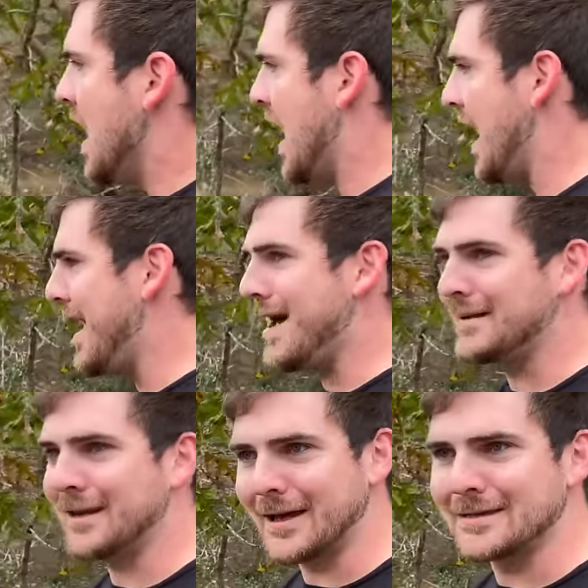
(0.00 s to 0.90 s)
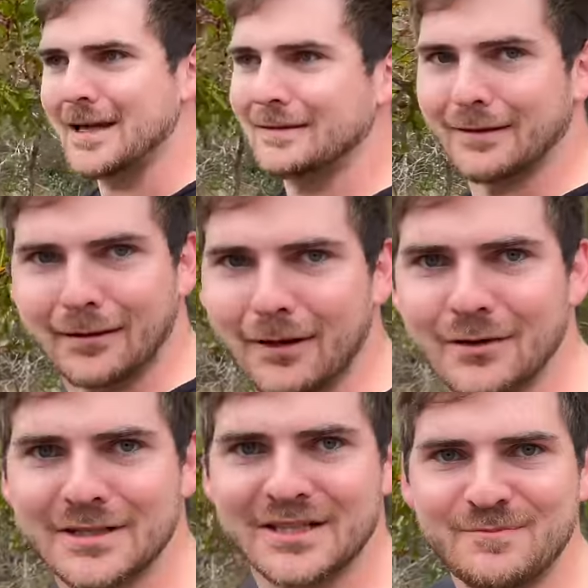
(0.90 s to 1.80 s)
And like I said, they're the
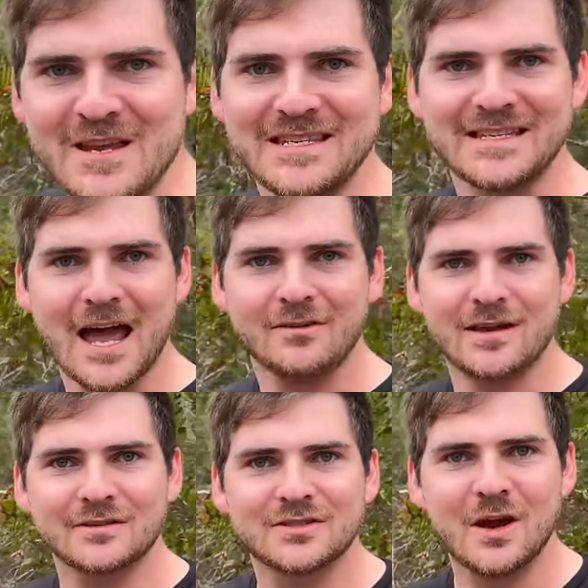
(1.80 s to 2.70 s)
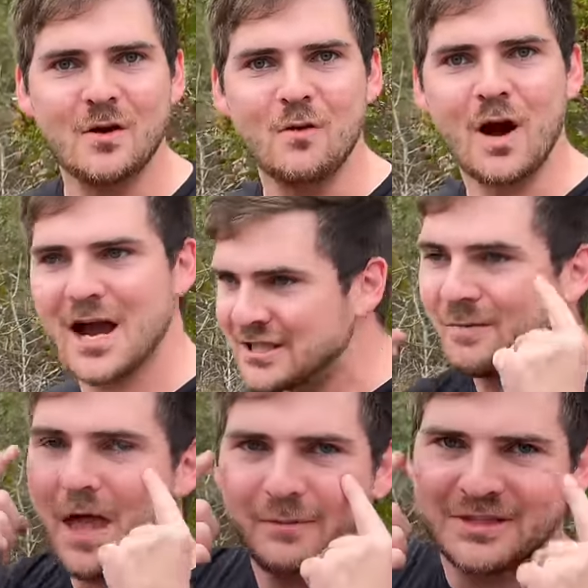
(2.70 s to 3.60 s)
largest species out here, so I
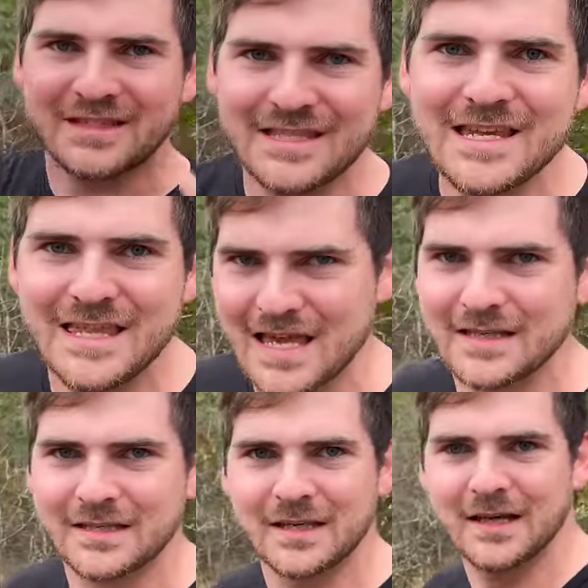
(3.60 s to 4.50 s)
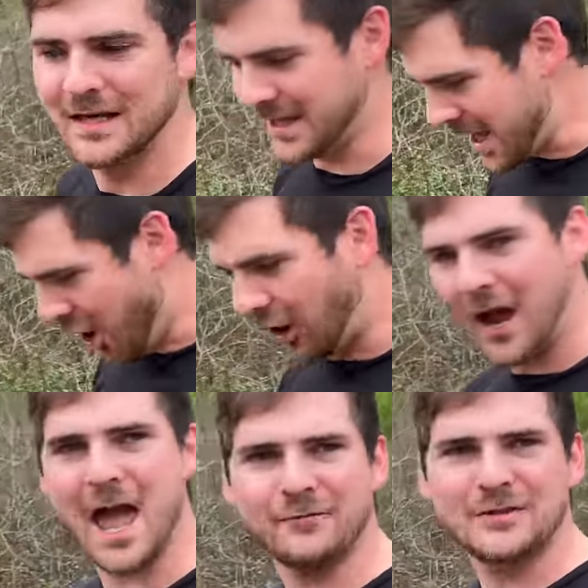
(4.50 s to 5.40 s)
should be able to see these. They are
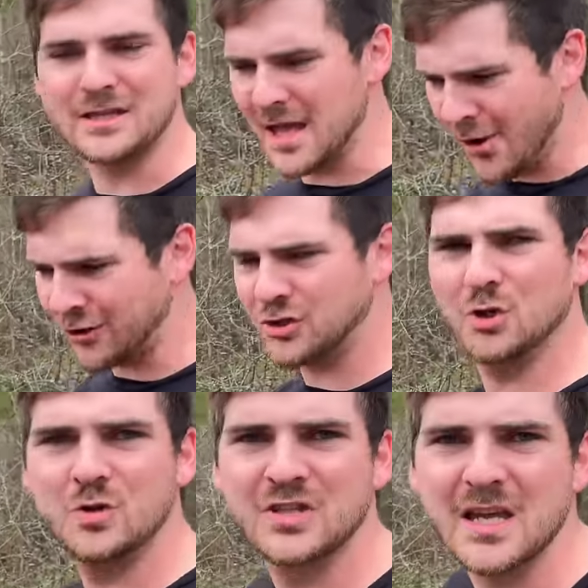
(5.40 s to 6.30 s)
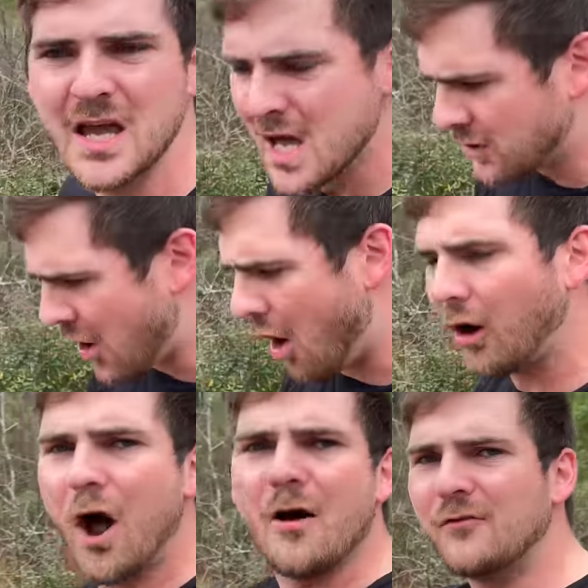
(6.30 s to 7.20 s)
hefty, they are juicy, they
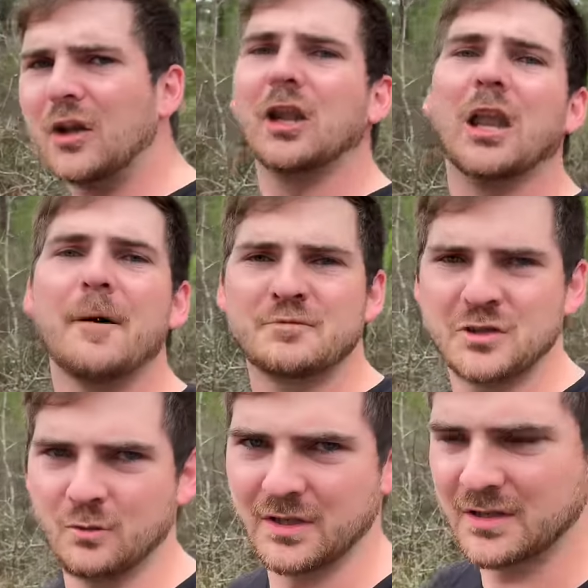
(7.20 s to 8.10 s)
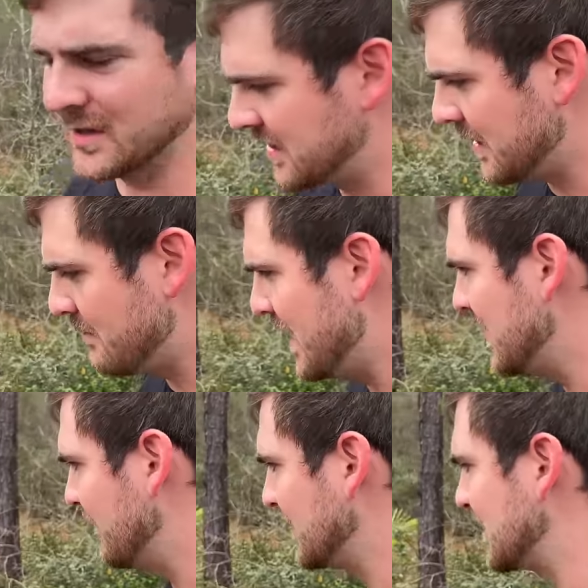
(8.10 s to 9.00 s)
are voluptuous, some might
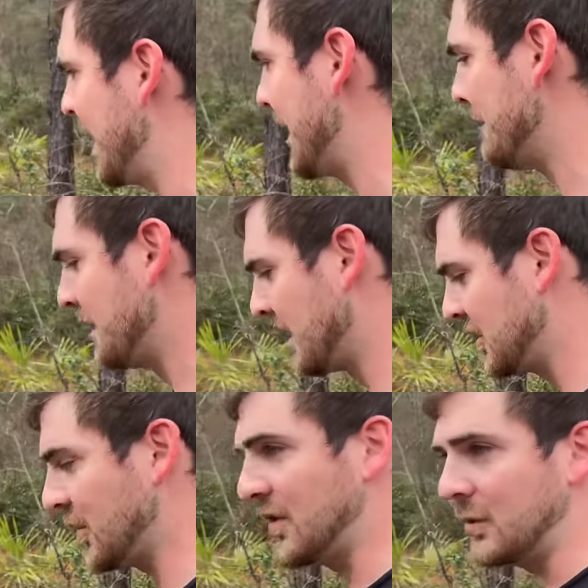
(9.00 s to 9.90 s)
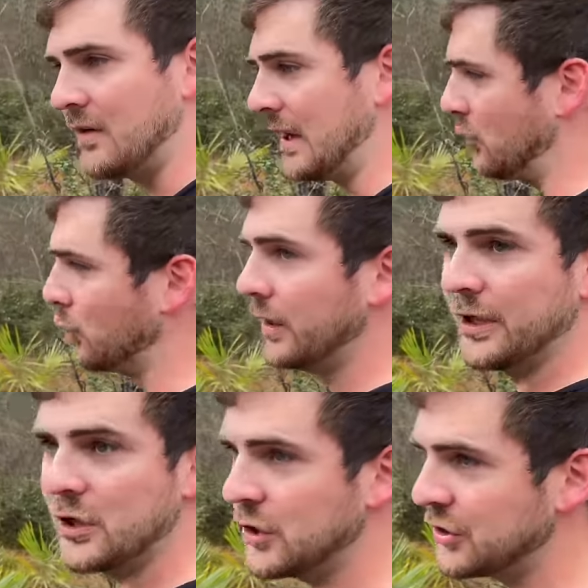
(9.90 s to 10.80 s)
even say. So I think we've got a
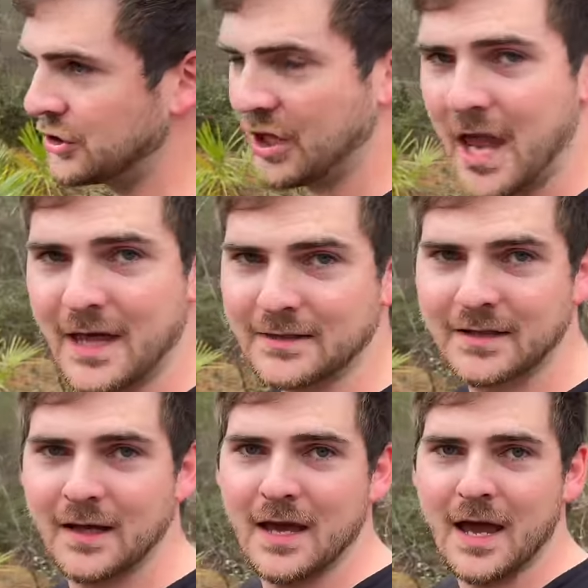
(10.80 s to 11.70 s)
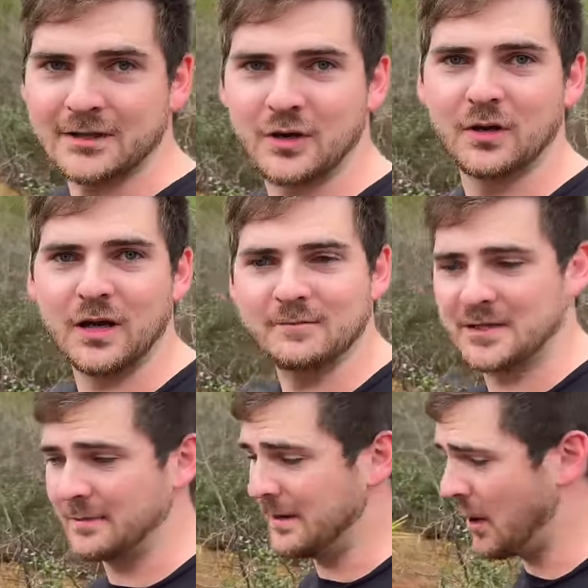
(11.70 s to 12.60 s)
really good chance at turning up
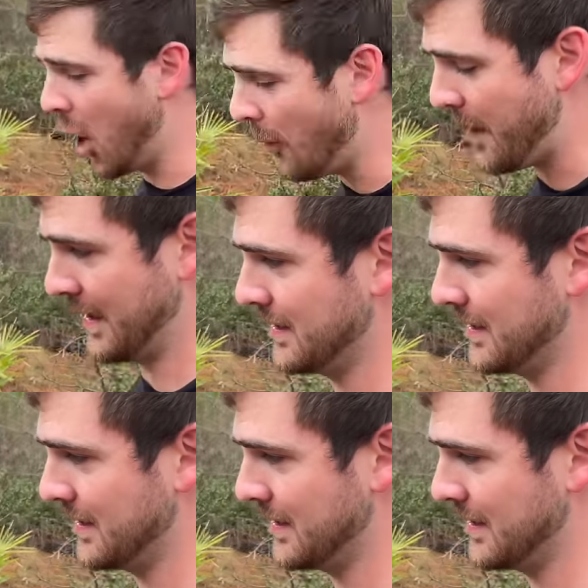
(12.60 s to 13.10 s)
some, and I'm hoping